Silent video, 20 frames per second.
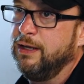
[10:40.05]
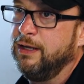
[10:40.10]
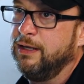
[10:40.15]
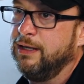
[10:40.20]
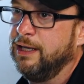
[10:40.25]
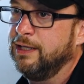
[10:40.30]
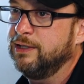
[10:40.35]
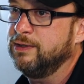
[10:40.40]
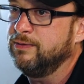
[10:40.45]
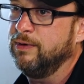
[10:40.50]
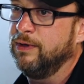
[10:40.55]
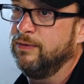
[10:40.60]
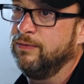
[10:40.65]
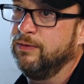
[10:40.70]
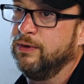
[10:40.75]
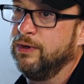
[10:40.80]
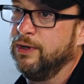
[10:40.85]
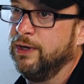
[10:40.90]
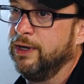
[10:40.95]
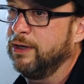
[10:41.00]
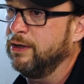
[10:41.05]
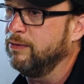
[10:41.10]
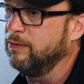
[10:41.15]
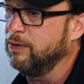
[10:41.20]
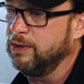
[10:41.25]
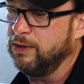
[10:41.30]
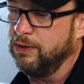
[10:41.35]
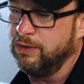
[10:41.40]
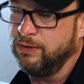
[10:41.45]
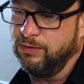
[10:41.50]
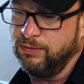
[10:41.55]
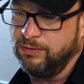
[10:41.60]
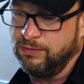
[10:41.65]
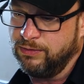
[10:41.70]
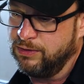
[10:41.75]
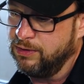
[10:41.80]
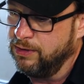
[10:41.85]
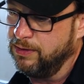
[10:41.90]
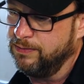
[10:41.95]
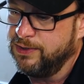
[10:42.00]
And that's when we were like, we're going to
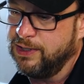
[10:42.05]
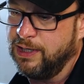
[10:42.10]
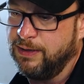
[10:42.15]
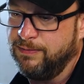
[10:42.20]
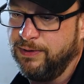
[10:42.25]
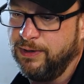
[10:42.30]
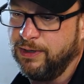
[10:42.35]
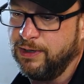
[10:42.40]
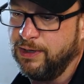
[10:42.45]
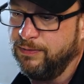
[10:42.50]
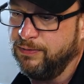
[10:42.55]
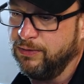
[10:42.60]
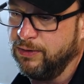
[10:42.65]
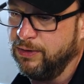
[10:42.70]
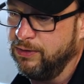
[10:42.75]
do curbside pickup,